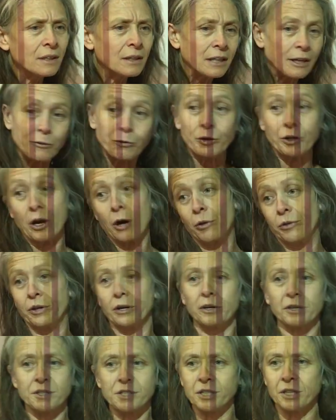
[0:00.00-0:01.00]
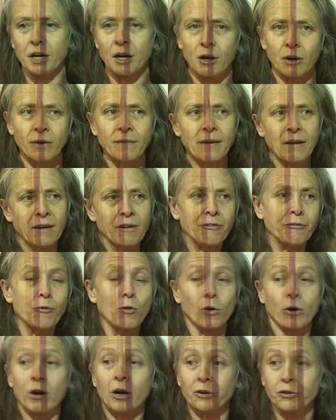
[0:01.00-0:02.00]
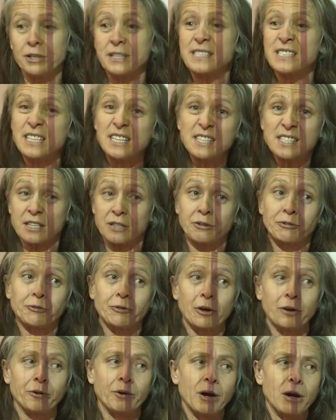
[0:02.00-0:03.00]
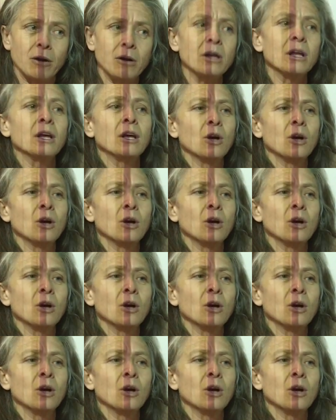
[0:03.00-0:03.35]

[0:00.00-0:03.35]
If we know there's, 400 seats in the front row,